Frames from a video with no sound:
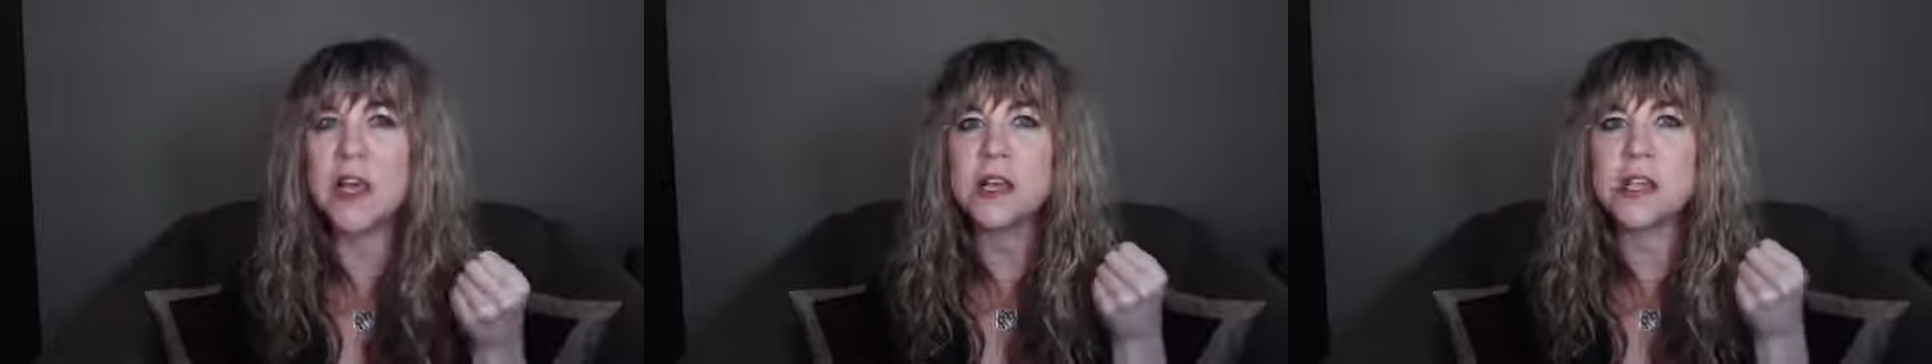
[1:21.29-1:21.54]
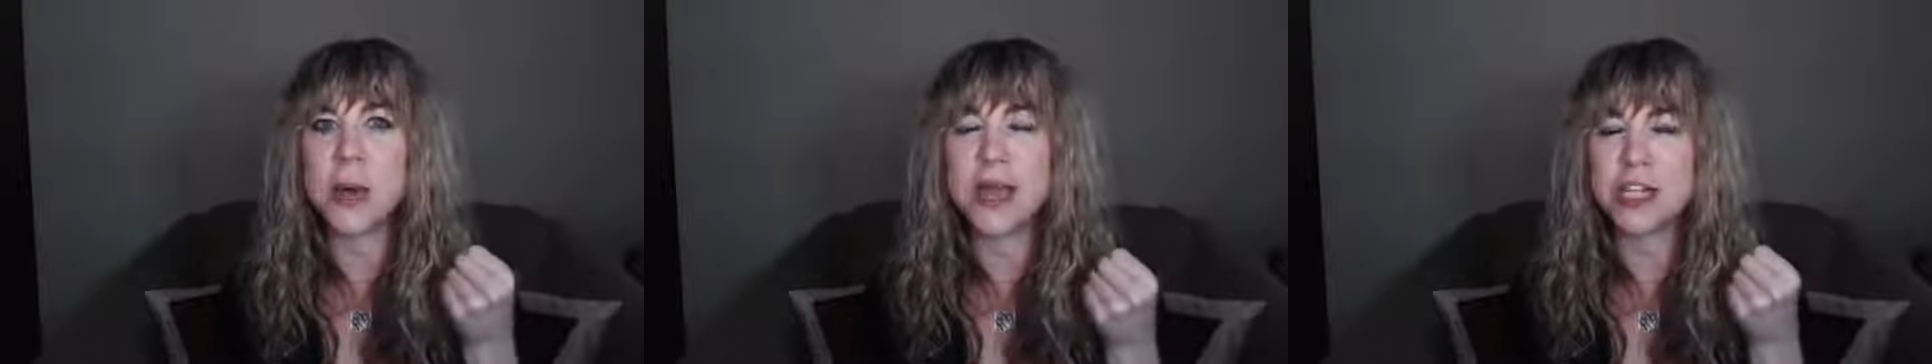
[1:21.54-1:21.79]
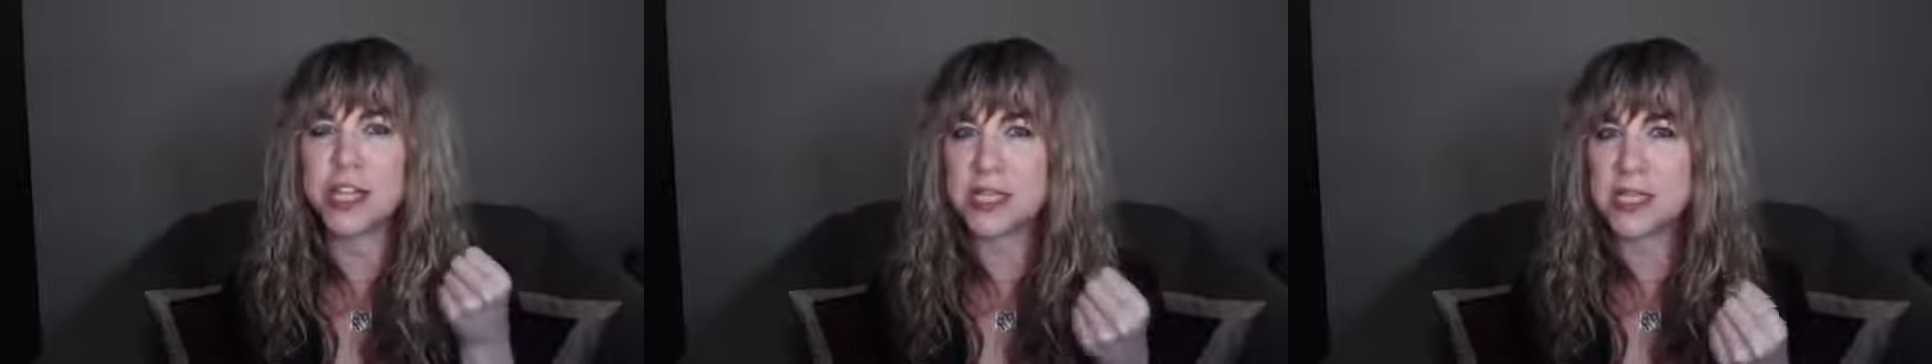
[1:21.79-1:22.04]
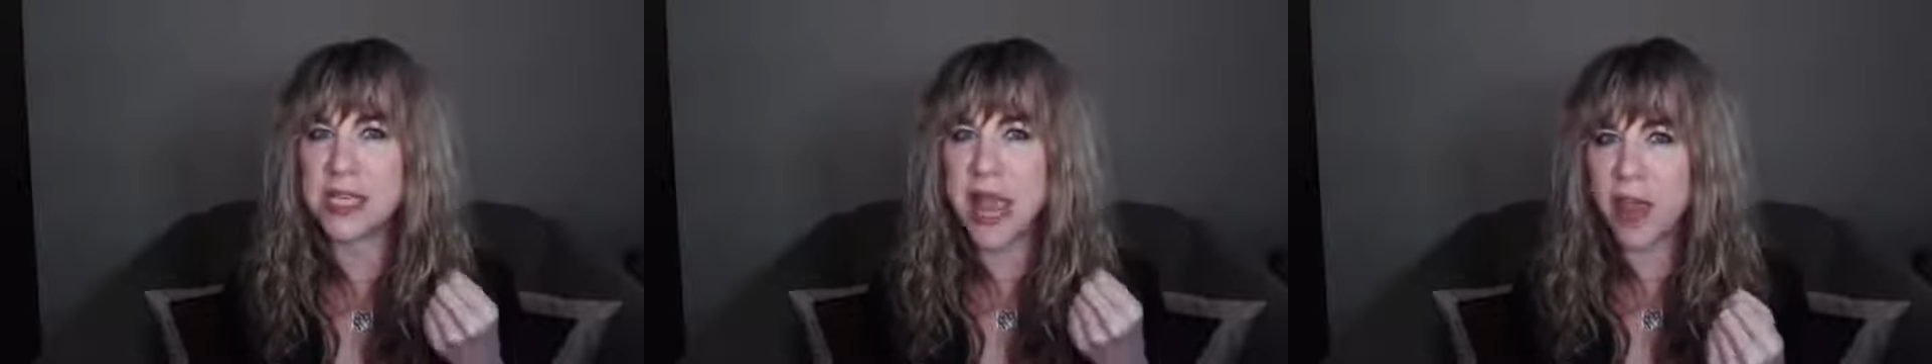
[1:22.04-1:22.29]
So I
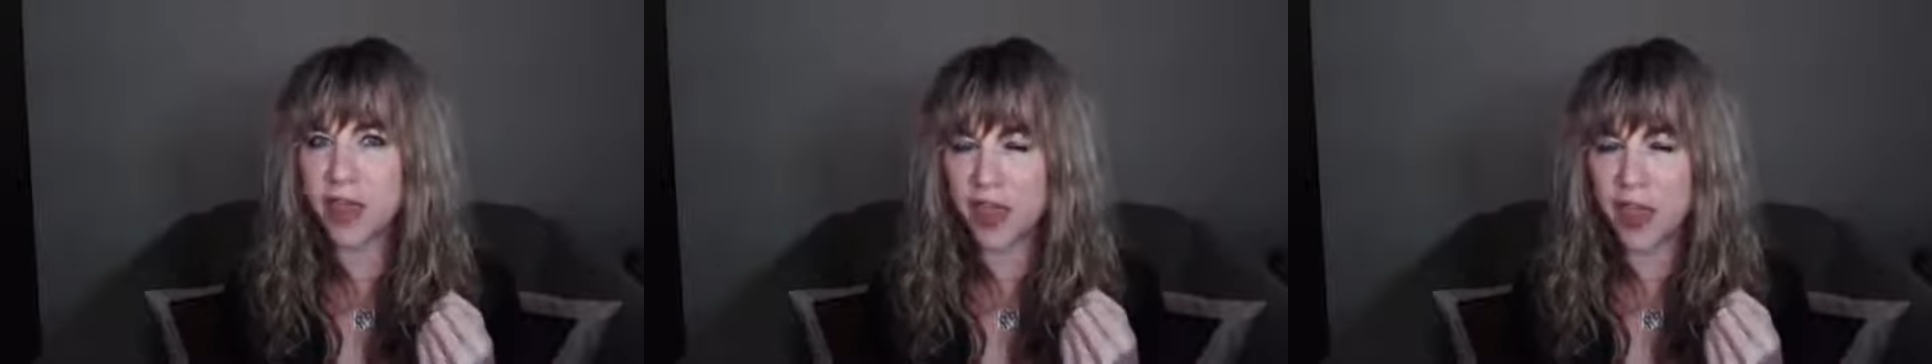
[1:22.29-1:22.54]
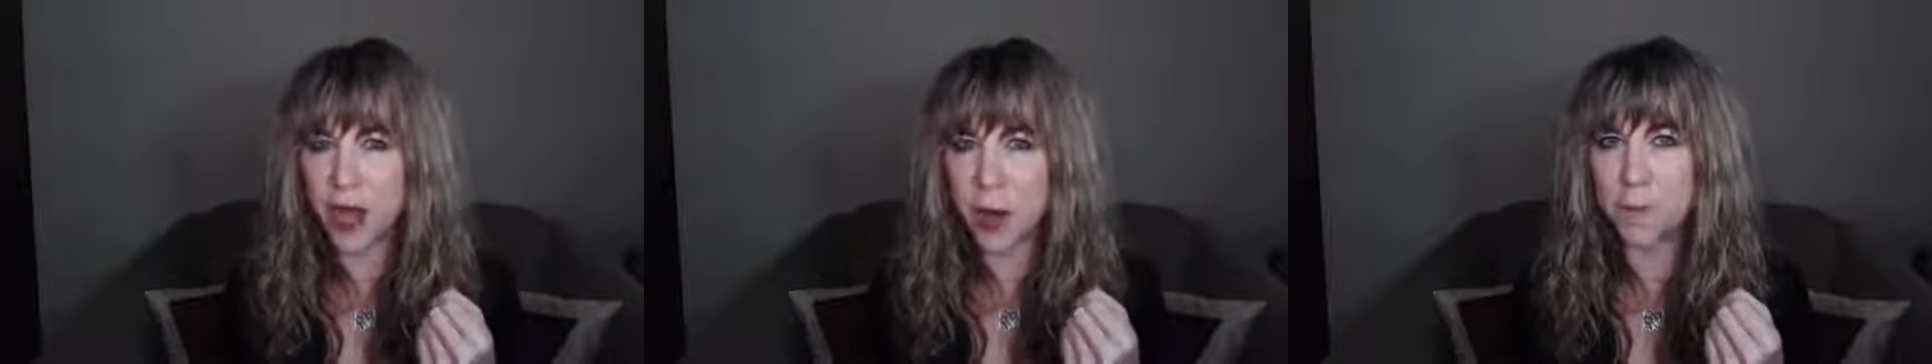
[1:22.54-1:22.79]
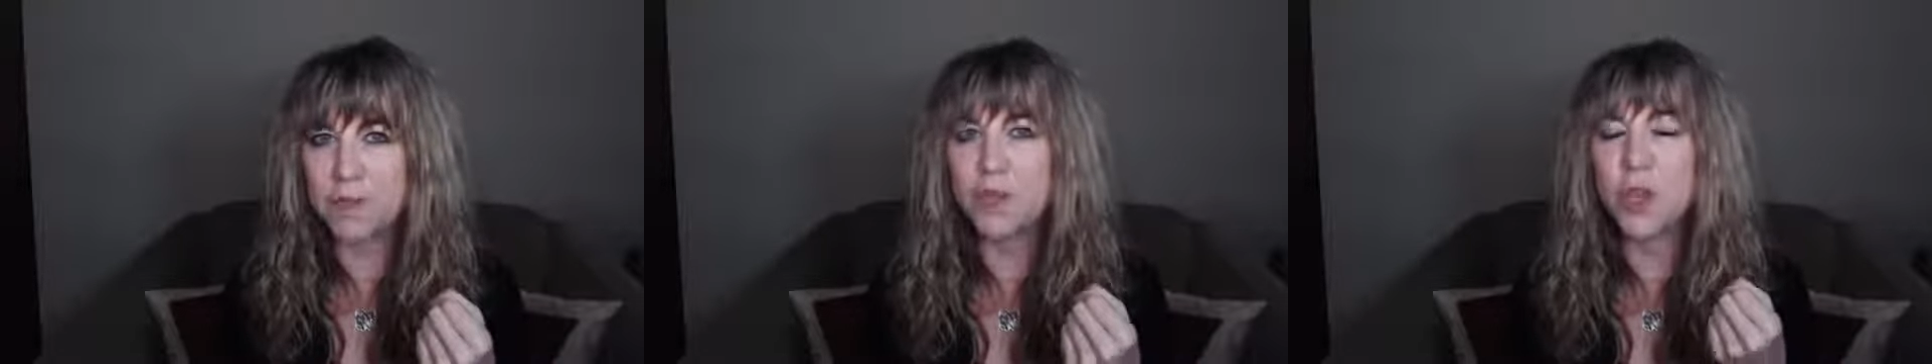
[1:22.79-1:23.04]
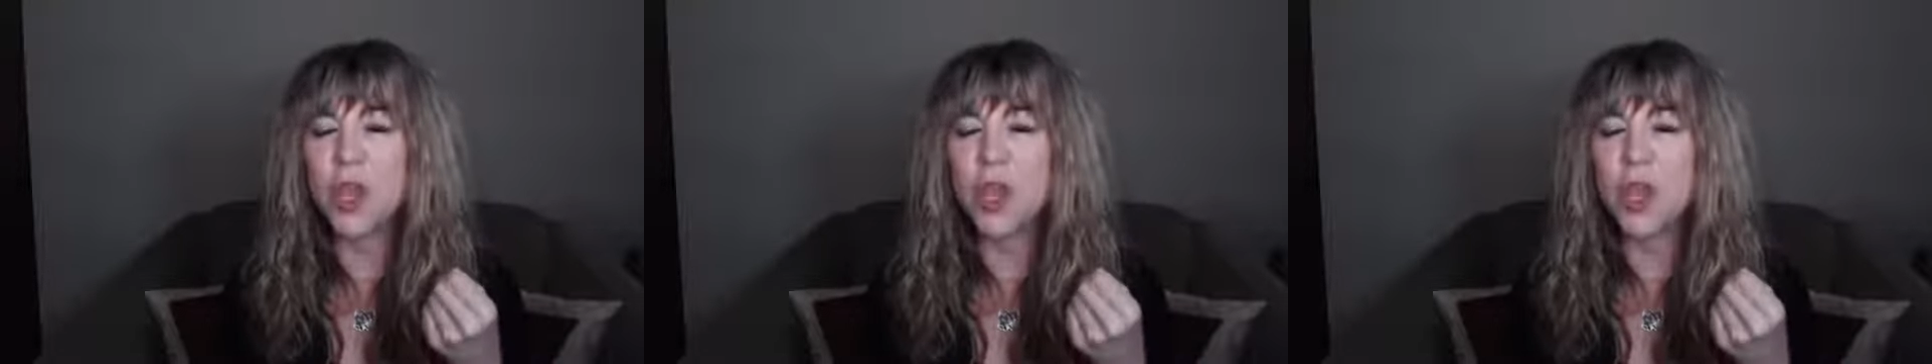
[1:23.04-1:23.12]
just sat there